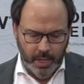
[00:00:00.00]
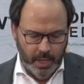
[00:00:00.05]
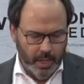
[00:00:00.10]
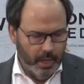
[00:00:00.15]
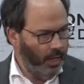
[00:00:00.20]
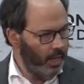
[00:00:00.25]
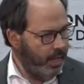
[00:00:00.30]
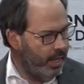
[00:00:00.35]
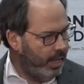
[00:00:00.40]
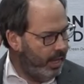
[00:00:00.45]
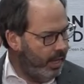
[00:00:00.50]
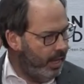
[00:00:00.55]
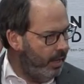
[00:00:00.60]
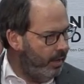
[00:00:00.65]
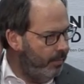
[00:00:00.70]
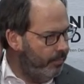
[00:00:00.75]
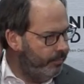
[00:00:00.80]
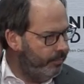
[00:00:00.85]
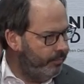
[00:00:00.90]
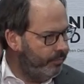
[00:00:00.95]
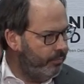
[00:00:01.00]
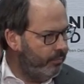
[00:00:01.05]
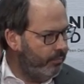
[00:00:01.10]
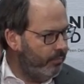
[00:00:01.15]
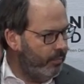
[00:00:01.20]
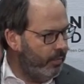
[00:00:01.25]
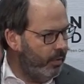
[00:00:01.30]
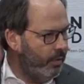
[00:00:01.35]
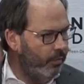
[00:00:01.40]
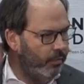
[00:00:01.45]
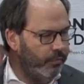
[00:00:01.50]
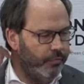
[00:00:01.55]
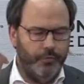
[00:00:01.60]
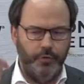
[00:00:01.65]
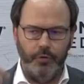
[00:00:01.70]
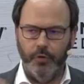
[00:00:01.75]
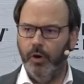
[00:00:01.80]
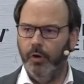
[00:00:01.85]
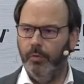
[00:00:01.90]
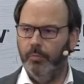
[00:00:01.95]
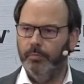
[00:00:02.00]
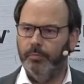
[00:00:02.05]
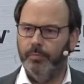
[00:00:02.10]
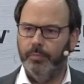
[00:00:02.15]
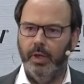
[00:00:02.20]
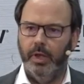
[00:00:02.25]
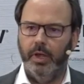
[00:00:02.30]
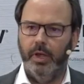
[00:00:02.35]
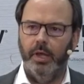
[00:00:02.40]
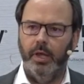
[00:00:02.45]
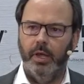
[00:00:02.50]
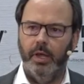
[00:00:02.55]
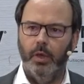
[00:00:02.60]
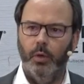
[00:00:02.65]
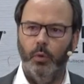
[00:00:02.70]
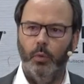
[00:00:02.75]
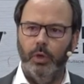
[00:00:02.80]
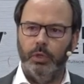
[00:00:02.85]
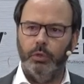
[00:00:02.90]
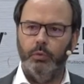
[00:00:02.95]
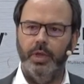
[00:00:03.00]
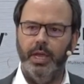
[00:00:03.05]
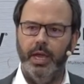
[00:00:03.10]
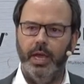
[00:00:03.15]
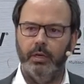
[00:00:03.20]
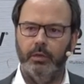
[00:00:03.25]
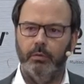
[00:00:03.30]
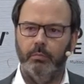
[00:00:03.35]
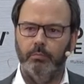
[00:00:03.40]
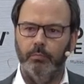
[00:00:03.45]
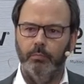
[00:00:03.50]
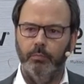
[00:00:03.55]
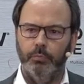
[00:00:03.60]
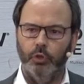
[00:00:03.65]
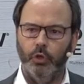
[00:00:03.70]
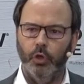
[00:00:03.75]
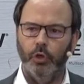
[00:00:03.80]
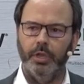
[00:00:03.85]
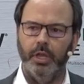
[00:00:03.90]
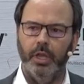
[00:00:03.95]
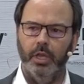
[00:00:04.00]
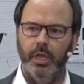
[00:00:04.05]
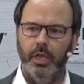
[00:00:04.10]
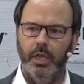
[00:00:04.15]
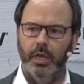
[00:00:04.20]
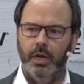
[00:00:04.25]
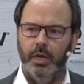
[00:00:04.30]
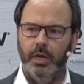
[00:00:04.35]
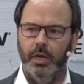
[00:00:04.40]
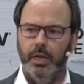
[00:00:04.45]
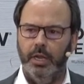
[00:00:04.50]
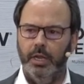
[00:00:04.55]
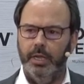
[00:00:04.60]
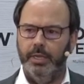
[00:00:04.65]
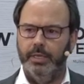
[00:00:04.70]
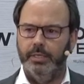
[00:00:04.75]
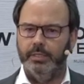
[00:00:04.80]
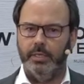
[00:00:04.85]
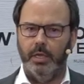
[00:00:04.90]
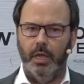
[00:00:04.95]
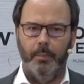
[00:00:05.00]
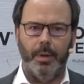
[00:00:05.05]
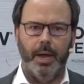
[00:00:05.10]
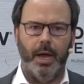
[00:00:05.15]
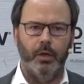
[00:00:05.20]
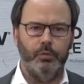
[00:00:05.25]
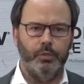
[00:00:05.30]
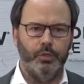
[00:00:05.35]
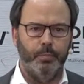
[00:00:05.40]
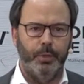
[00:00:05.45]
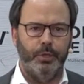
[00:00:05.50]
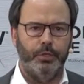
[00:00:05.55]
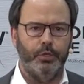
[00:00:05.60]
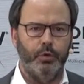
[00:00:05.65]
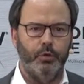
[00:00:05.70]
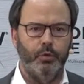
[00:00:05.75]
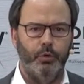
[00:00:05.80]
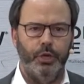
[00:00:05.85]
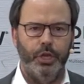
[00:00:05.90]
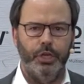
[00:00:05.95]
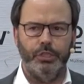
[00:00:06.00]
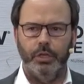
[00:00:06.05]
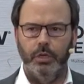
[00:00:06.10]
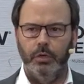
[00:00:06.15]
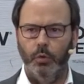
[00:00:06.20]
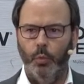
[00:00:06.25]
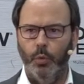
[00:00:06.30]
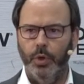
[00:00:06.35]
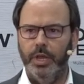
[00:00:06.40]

Uh, from uh, what we are talking here is about speech recognition.